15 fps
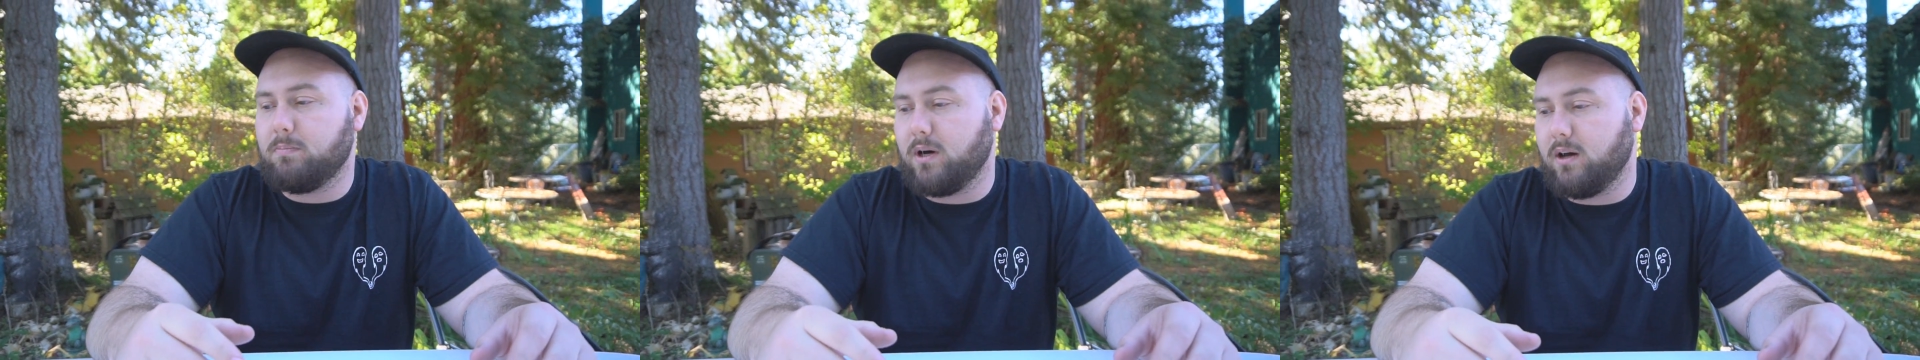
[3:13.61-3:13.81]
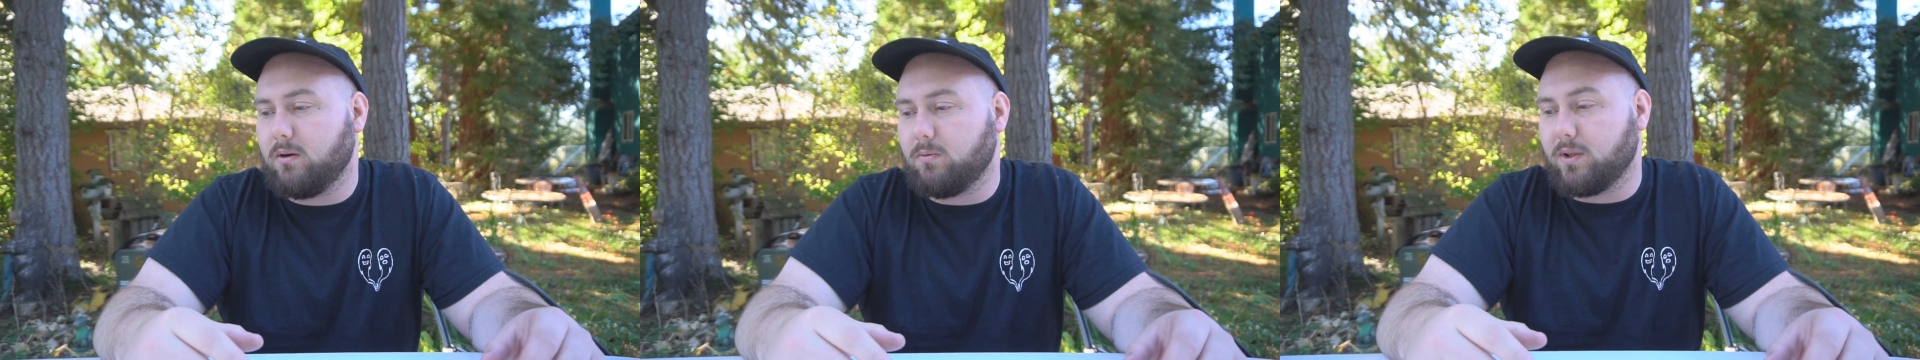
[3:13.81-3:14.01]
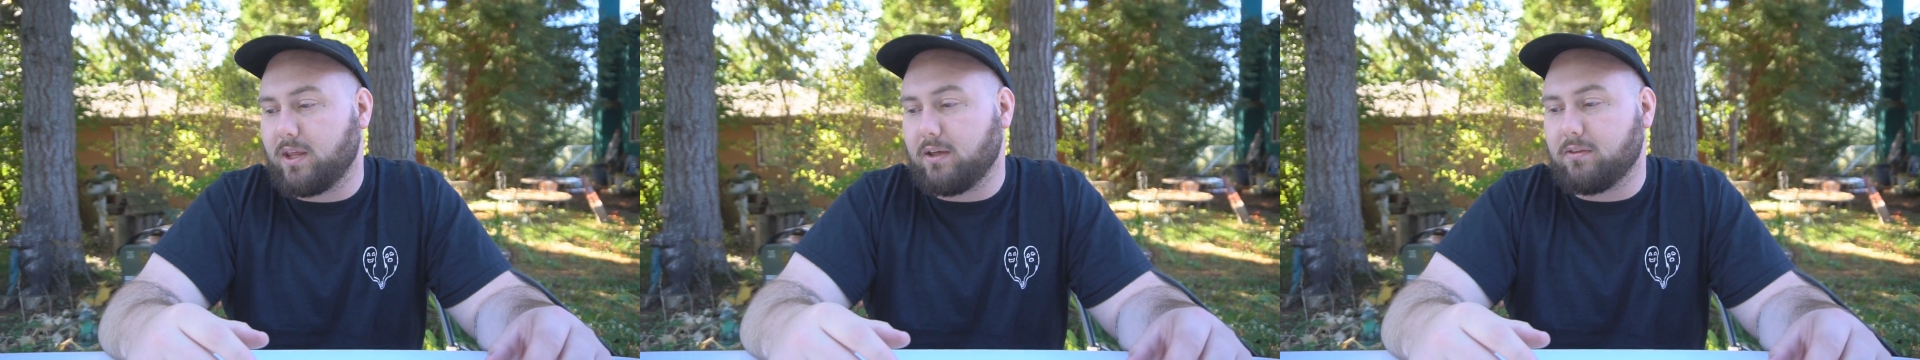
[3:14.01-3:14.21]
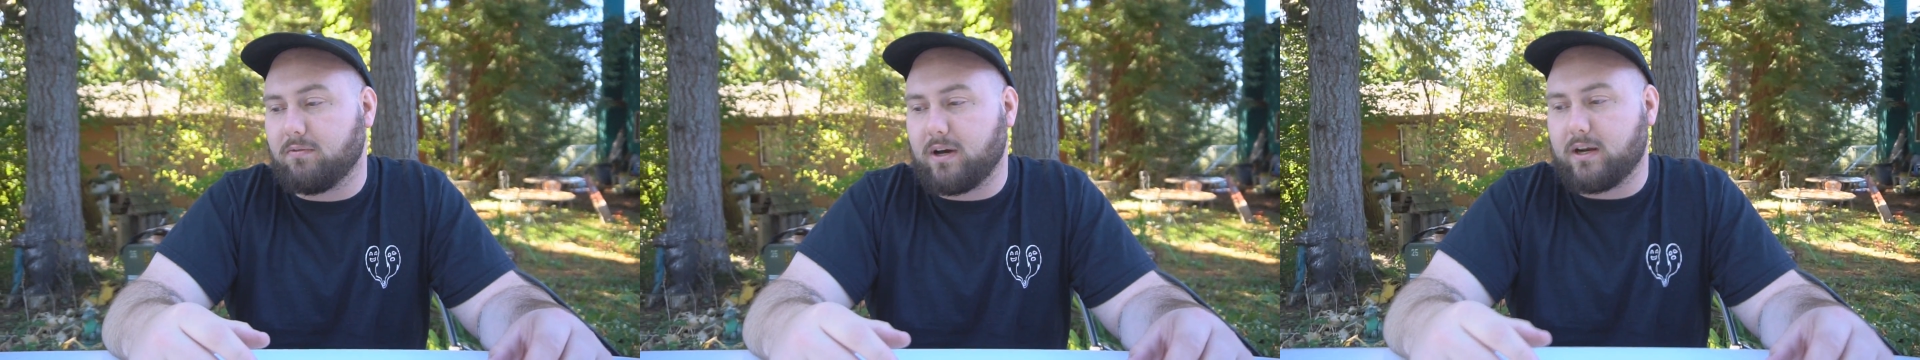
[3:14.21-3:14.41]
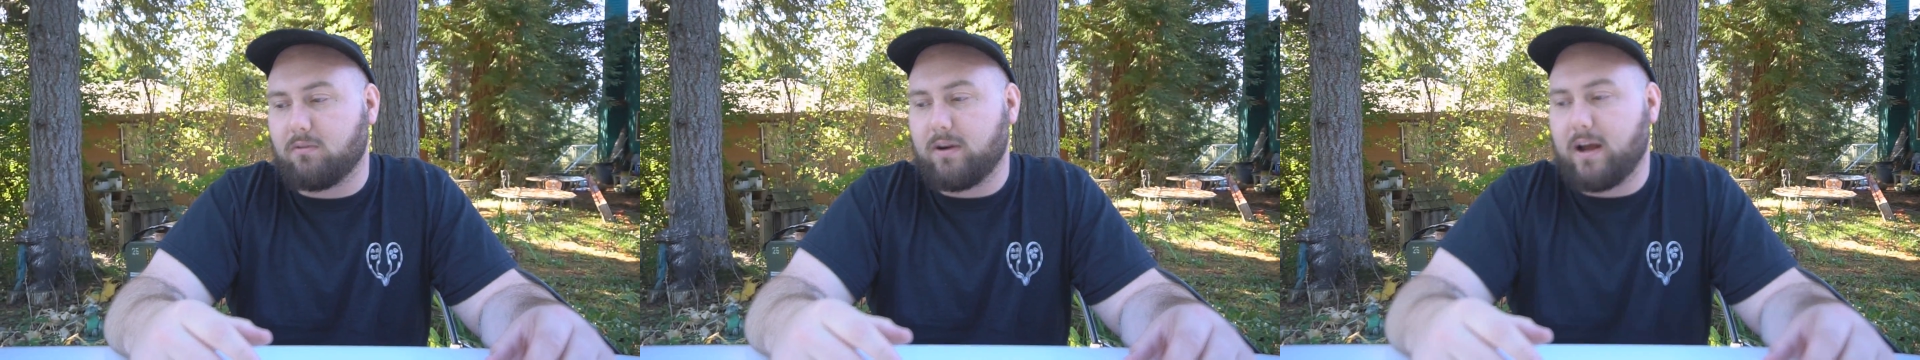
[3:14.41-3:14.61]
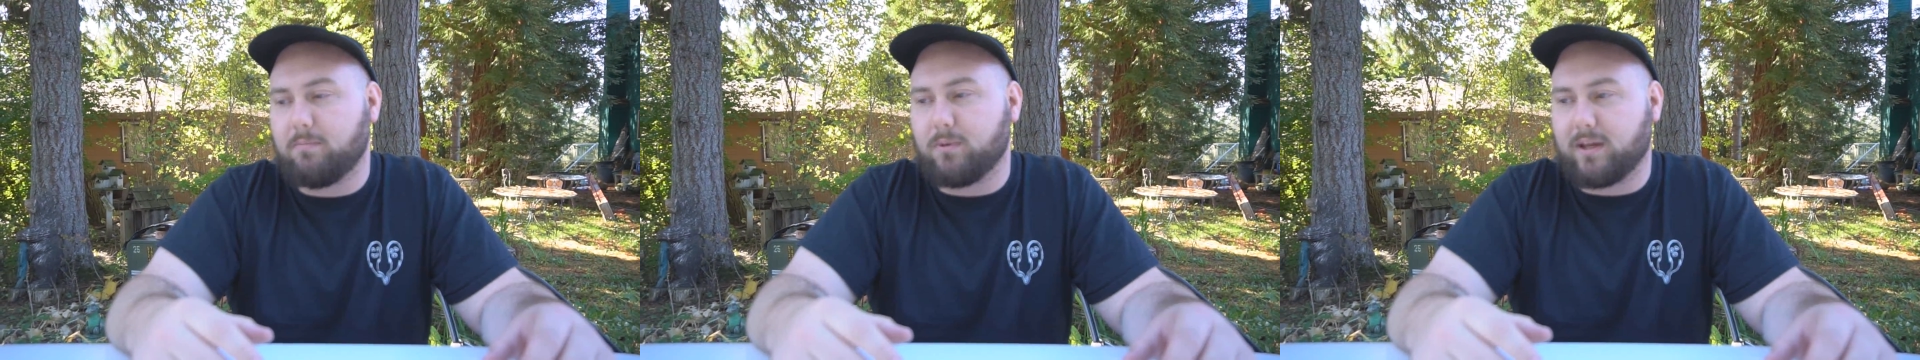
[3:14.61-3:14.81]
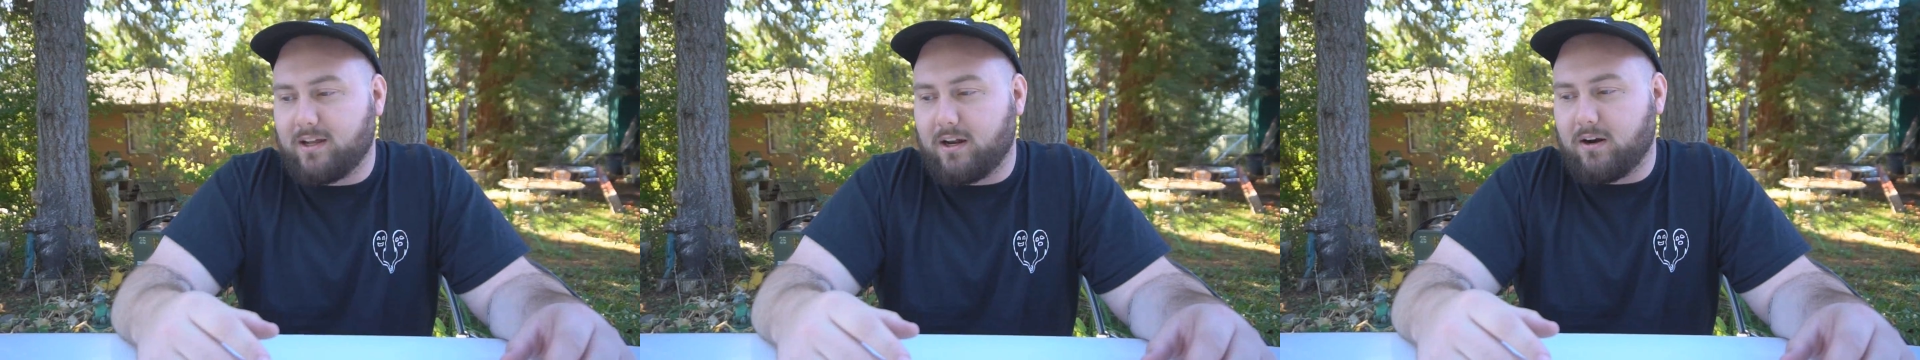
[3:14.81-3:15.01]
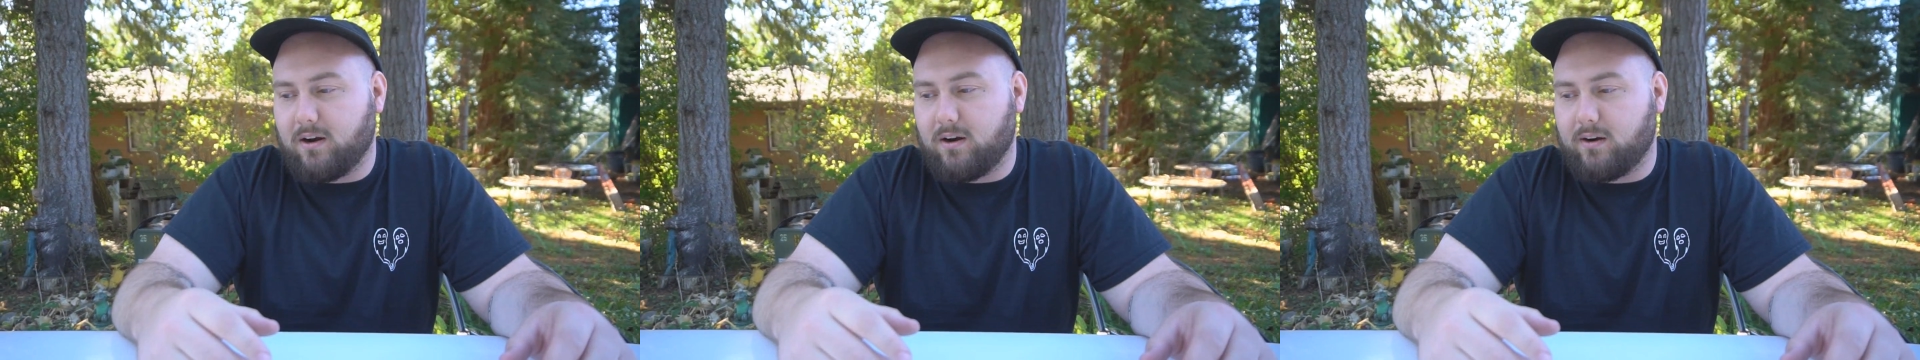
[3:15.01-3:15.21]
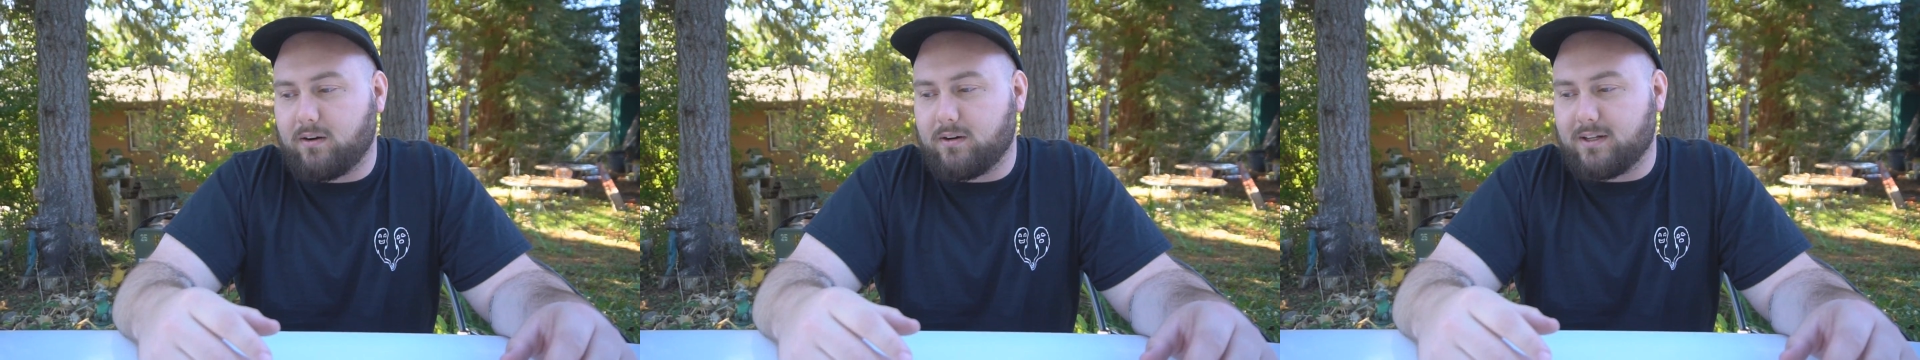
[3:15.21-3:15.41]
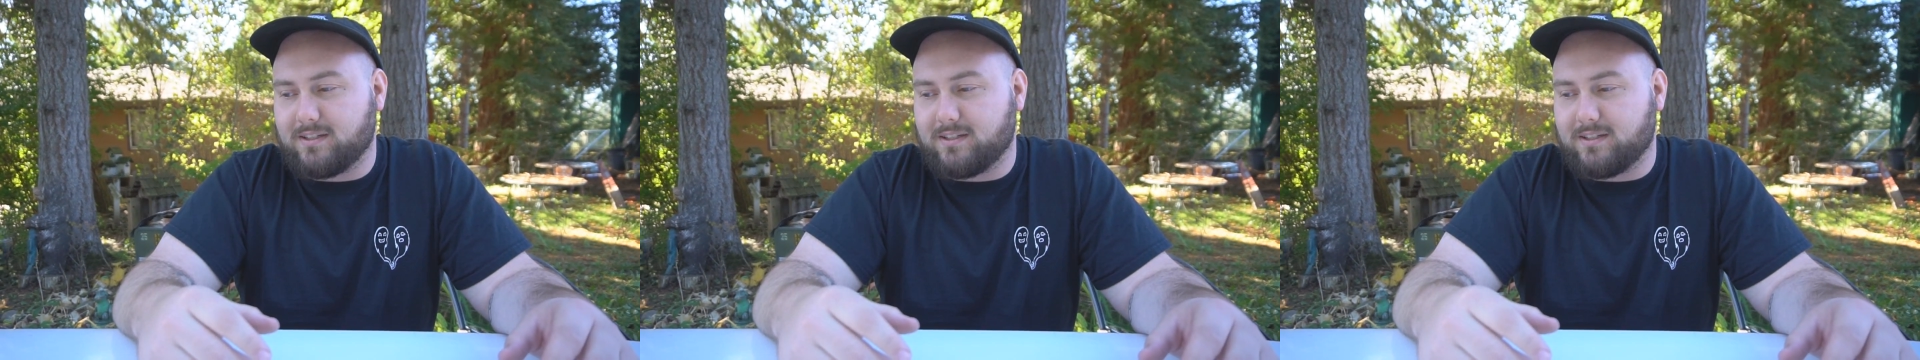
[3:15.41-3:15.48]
but without the vinyl wrap, like your